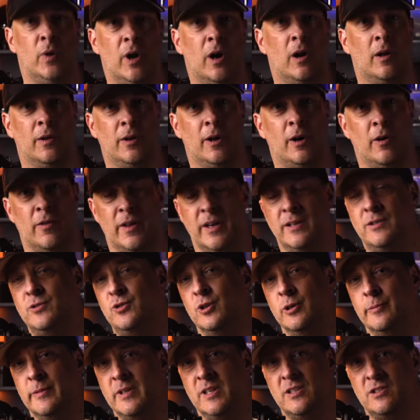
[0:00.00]
we all know that
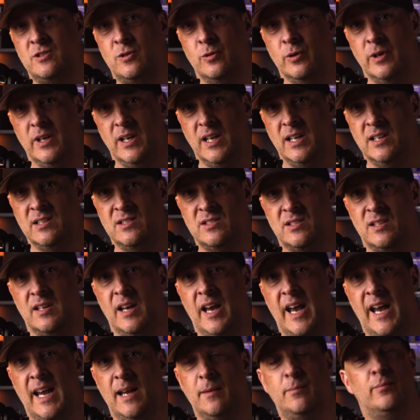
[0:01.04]
German history is
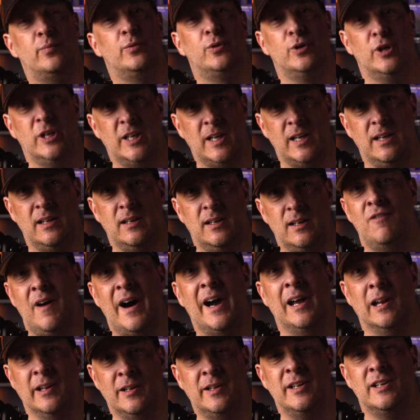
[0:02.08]
a pretty
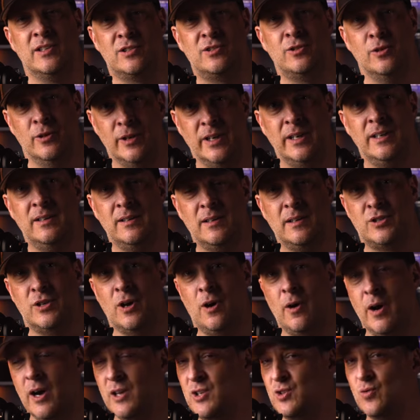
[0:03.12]
violent history.
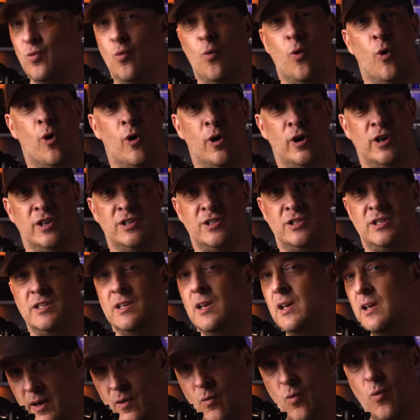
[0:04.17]
So it's wars
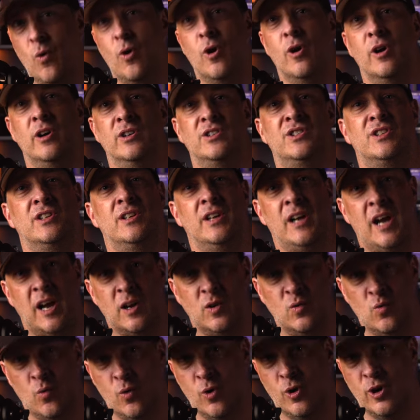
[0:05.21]
and wars
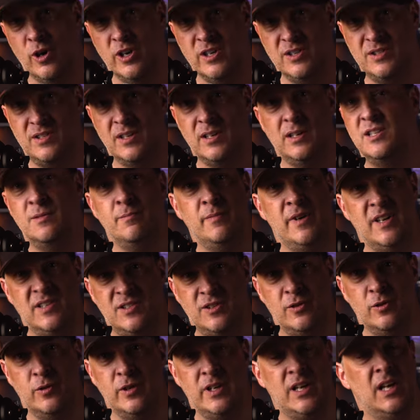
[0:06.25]
and wars. It's
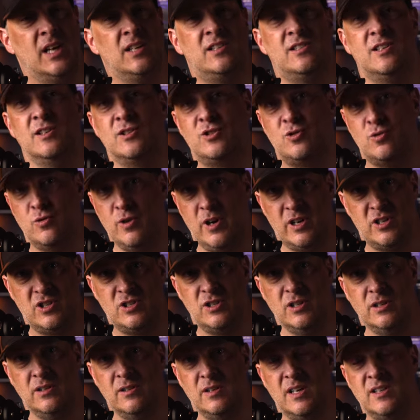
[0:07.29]
misery, it's
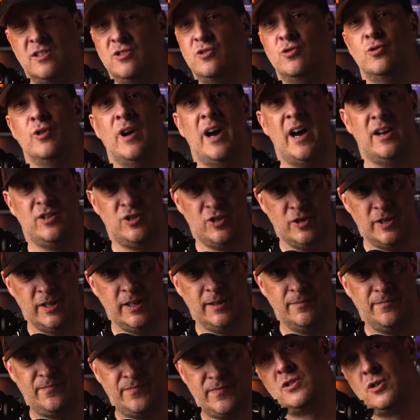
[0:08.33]
destruction, it's
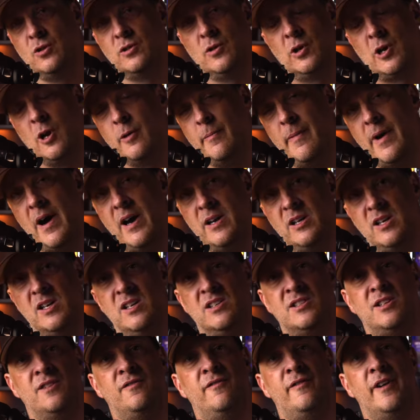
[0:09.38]
tragedy. So the Germania
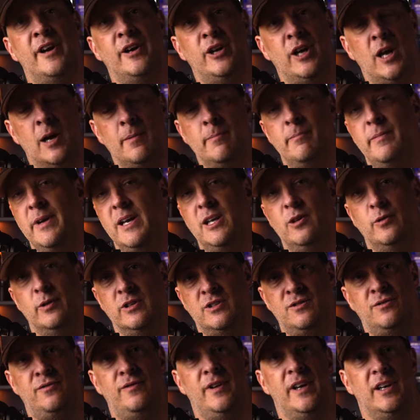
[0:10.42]
is a very
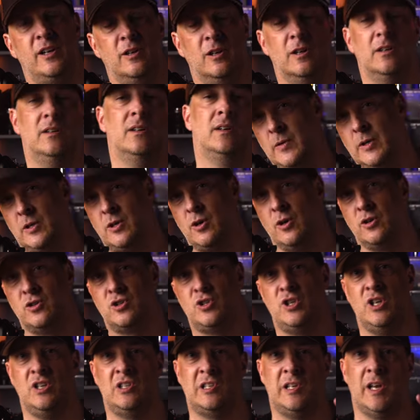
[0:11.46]
ambiguous figure because
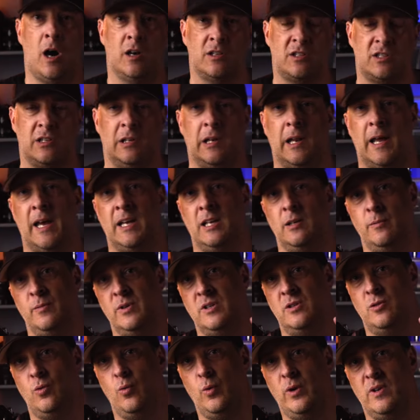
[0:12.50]
she's oscillating
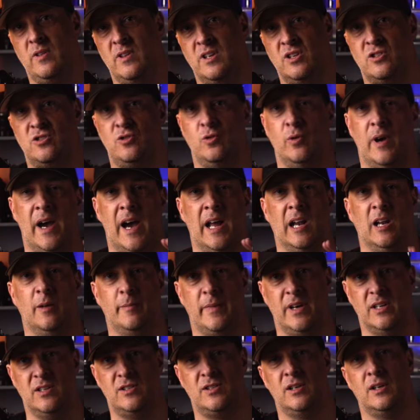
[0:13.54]
between these two
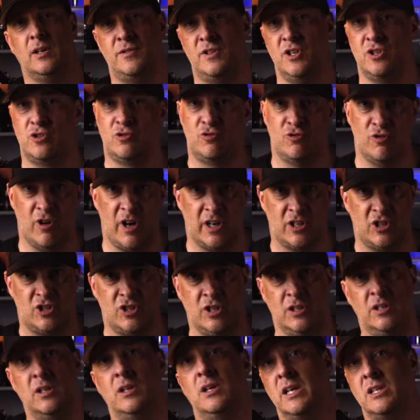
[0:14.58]
elements of
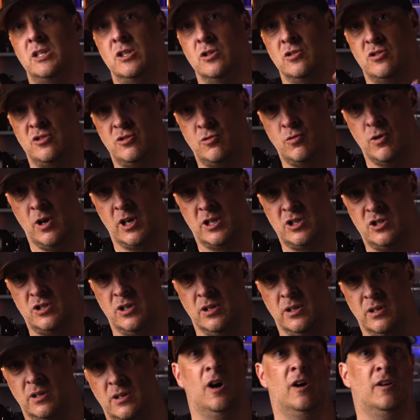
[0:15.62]
destruction and
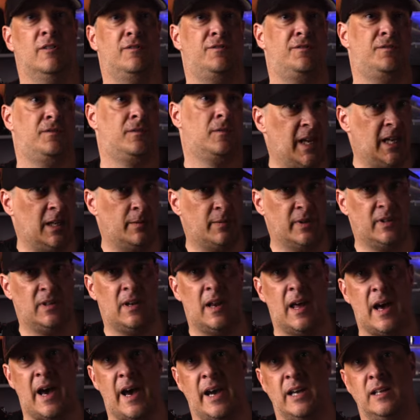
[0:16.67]
construction, of being
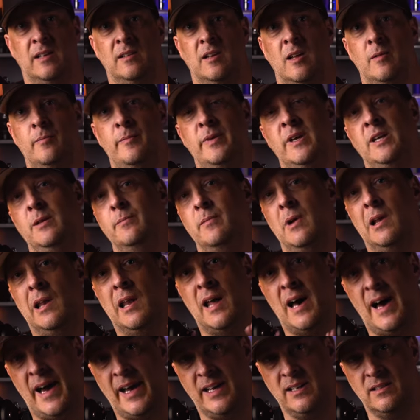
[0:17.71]
benign and being
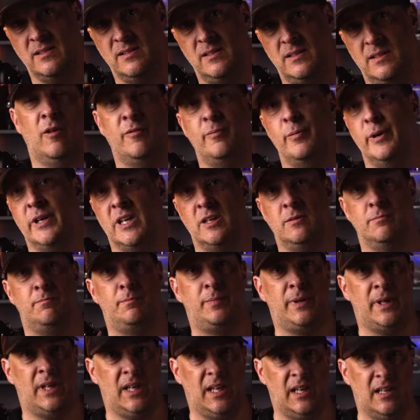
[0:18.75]
malign, of bringing
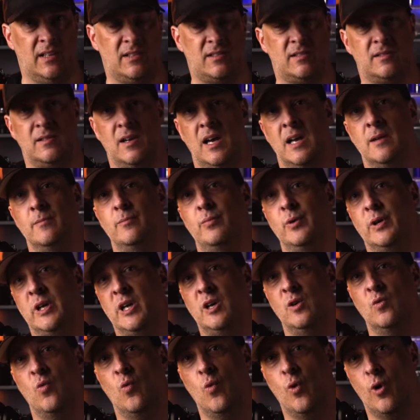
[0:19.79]
peace and
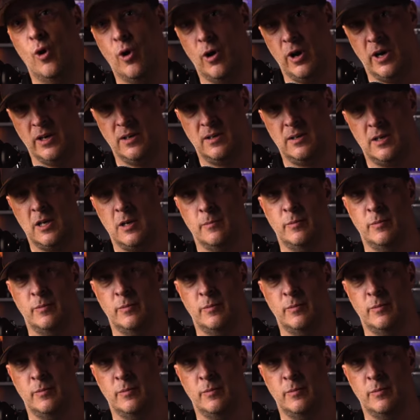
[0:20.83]
bringing war,